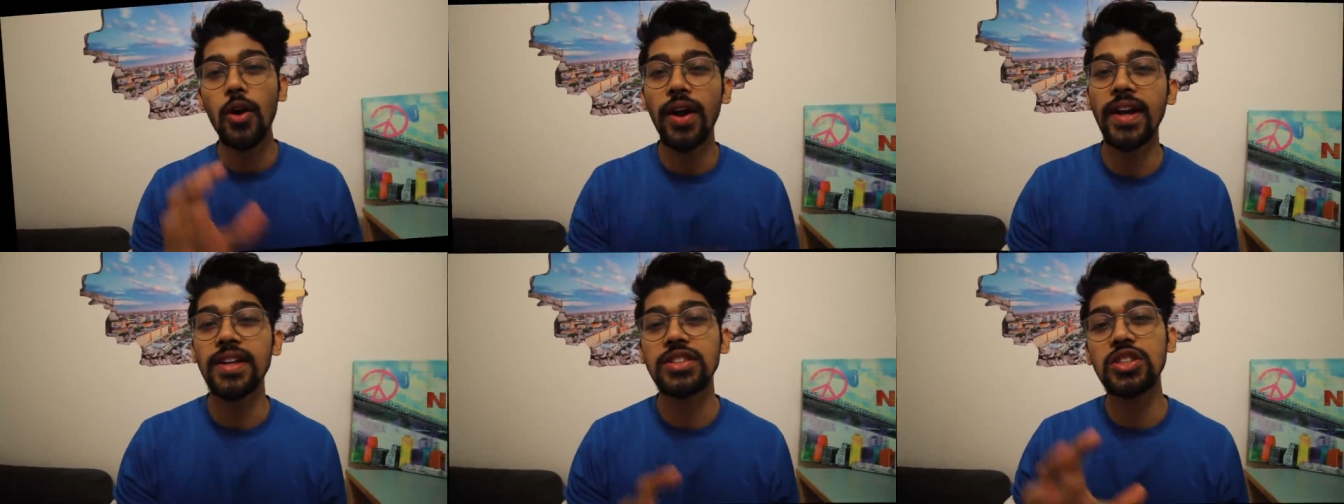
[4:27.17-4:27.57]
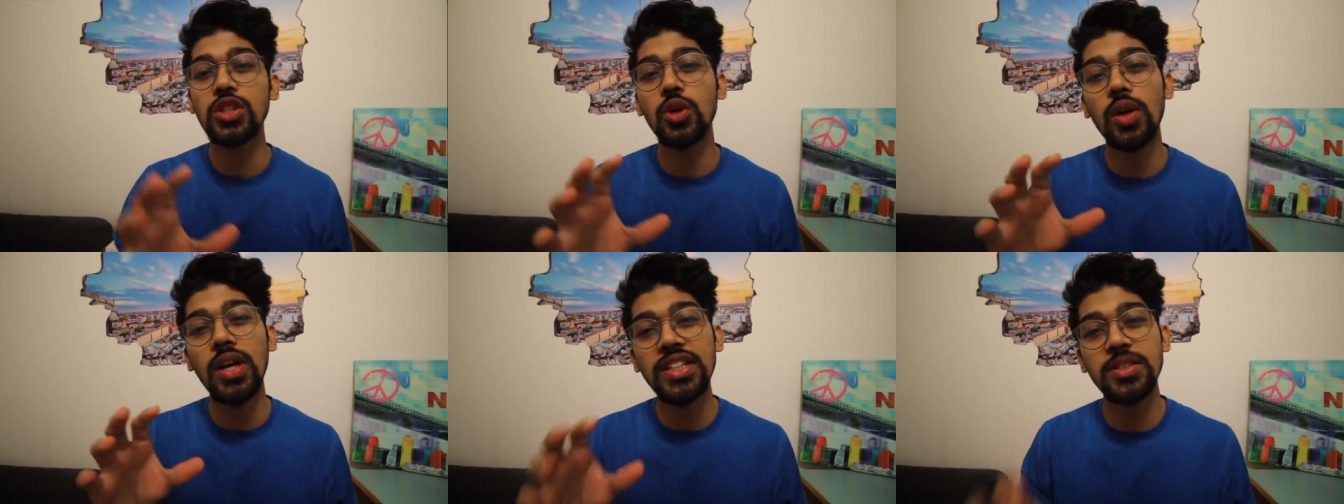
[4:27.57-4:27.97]
Alright guys,
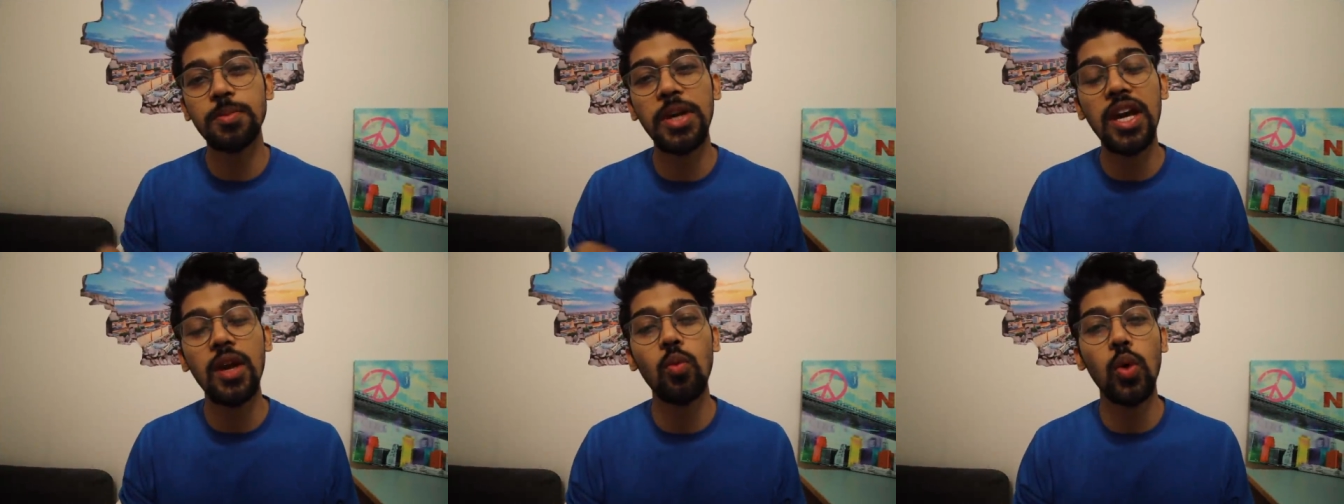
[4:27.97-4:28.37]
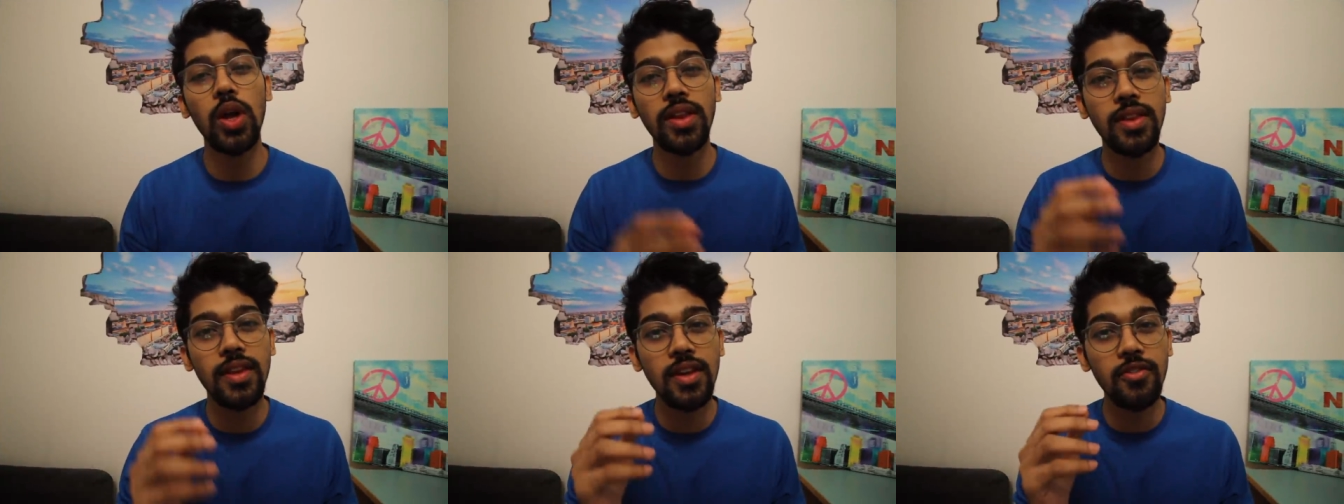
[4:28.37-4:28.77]
so let's begin
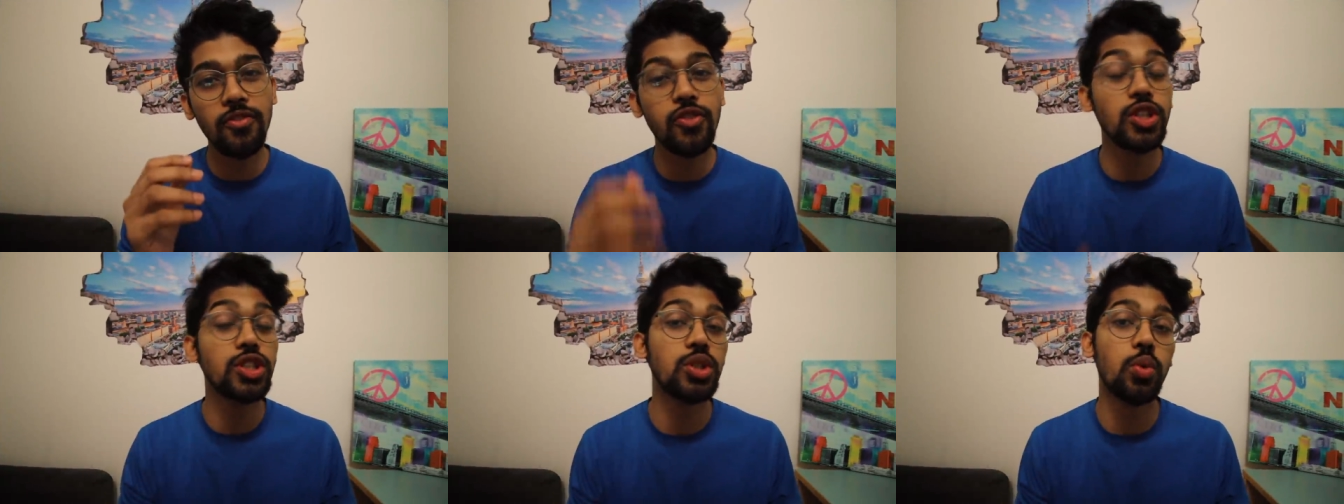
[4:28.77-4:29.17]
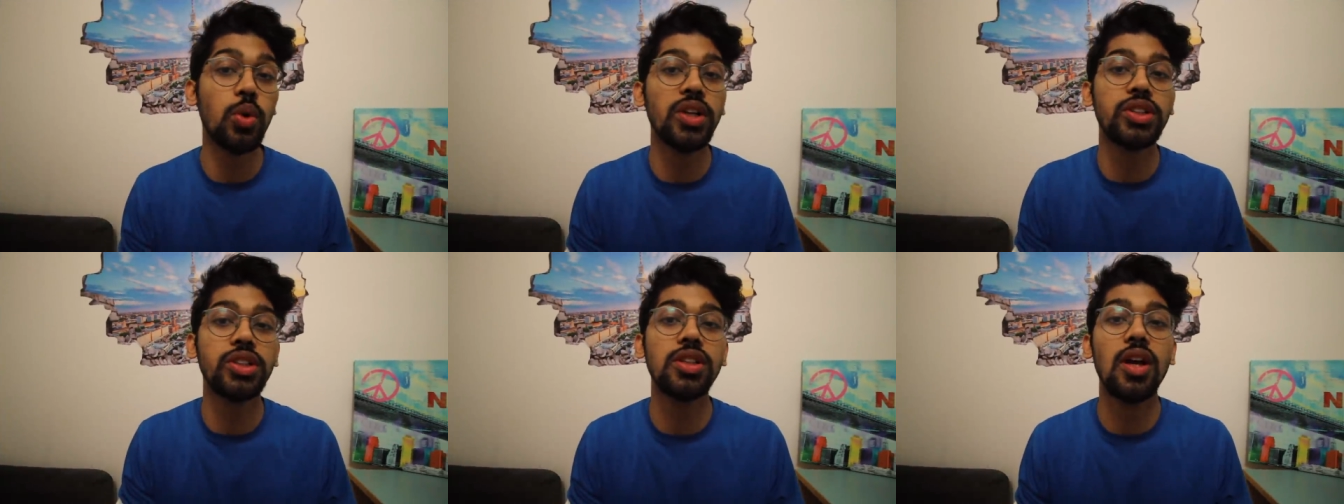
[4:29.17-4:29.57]
with the first
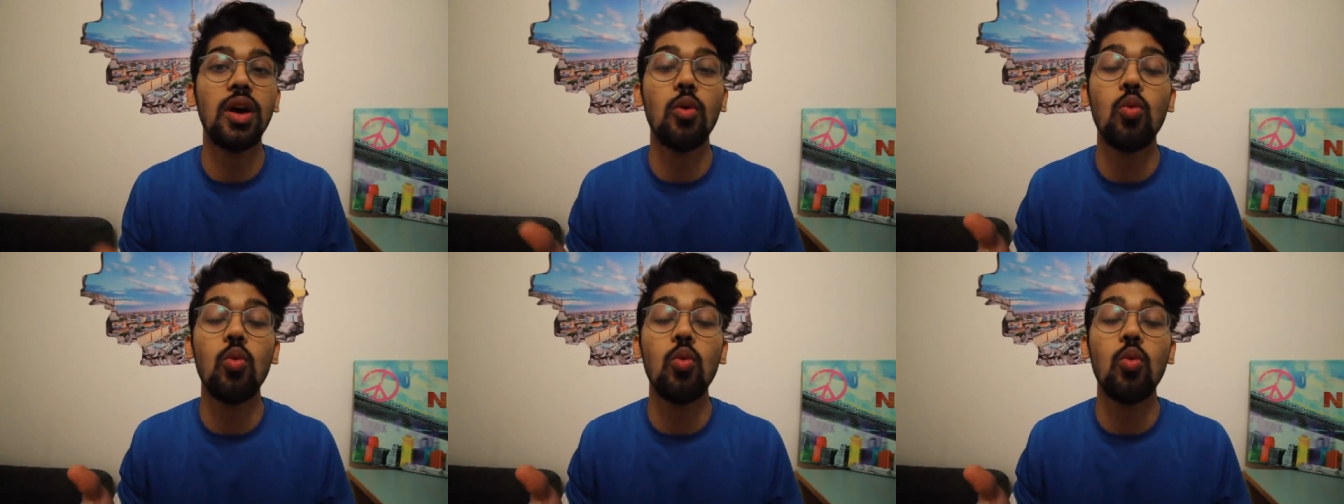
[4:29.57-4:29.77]
question.